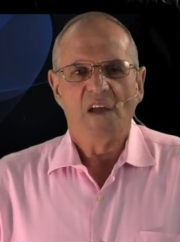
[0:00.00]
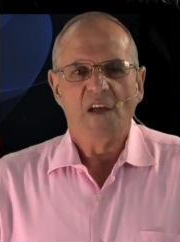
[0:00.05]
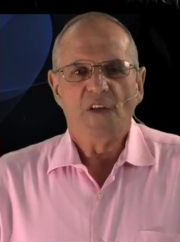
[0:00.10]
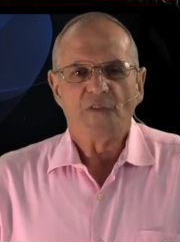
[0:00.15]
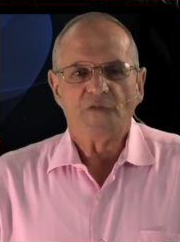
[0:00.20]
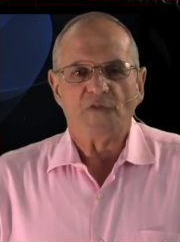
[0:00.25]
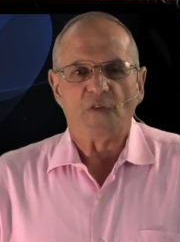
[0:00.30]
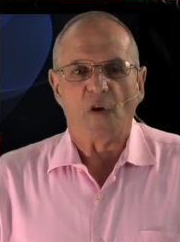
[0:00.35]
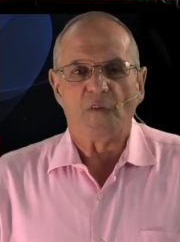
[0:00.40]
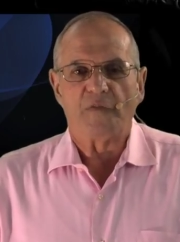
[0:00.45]

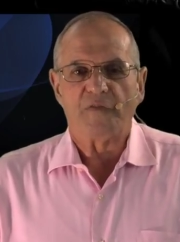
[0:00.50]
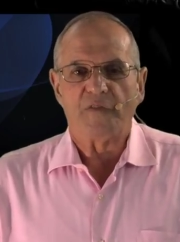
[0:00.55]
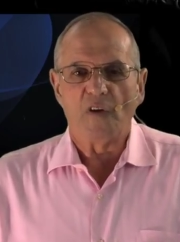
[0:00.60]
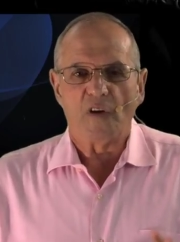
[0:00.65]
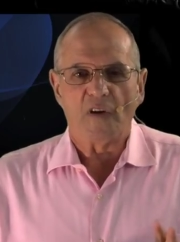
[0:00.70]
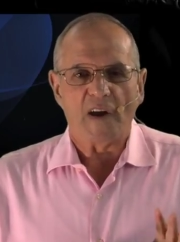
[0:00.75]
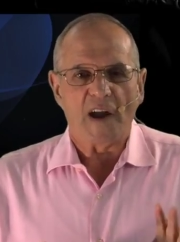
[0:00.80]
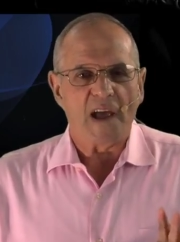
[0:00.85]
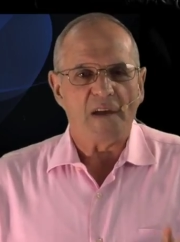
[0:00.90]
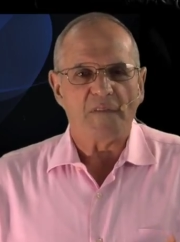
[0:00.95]
So if
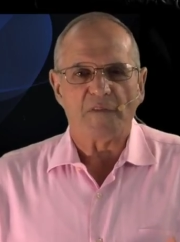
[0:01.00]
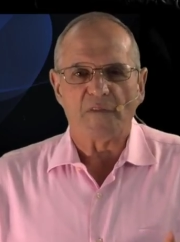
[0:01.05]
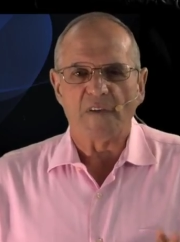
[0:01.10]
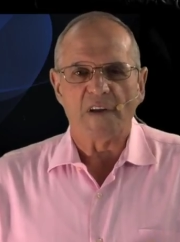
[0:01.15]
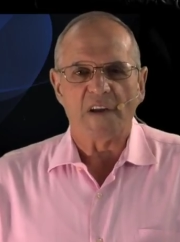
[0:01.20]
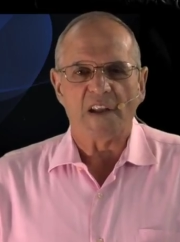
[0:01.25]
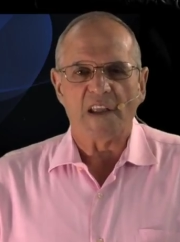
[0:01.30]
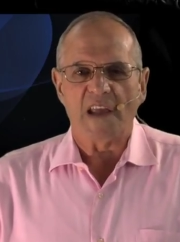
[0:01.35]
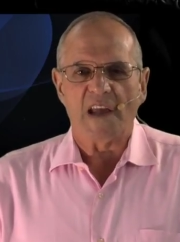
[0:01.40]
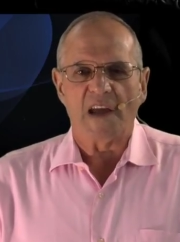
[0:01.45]
you're ever
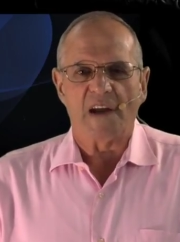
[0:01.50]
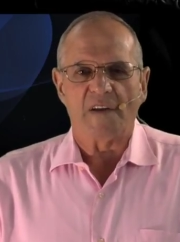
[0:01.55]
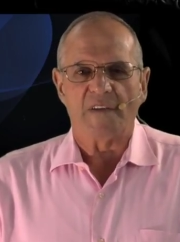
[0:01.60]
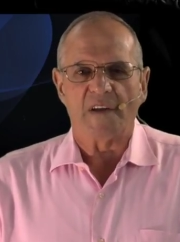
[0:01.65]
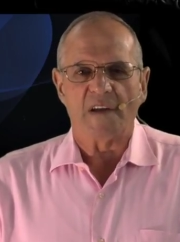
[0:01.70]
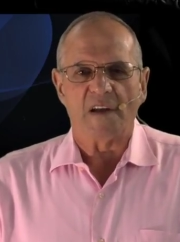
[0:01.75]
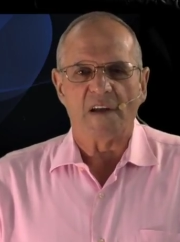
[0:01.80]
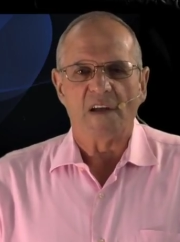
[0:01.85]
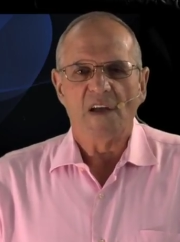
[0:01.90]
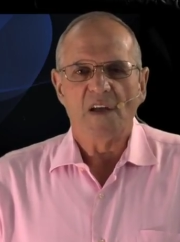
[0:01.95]
in the
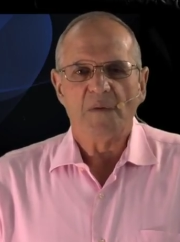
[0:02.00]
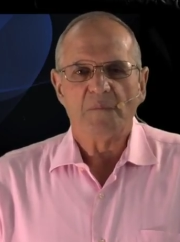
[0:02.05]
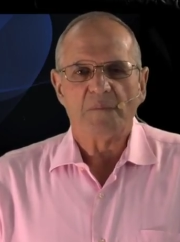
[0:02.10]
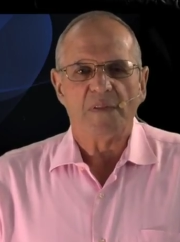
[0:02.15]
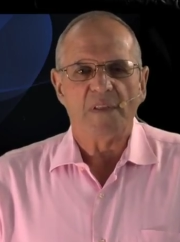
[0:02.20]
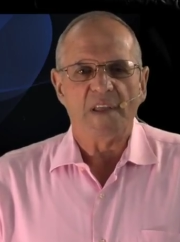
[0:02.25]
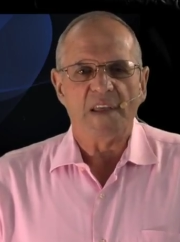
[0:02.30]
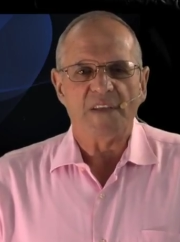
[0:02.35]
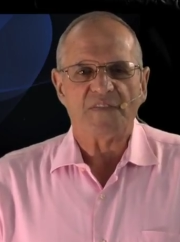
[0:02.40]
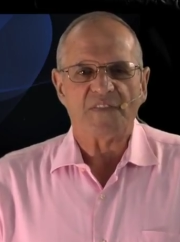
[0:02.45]
area,
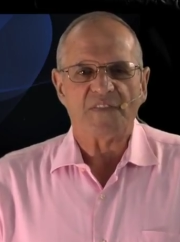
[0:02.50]
please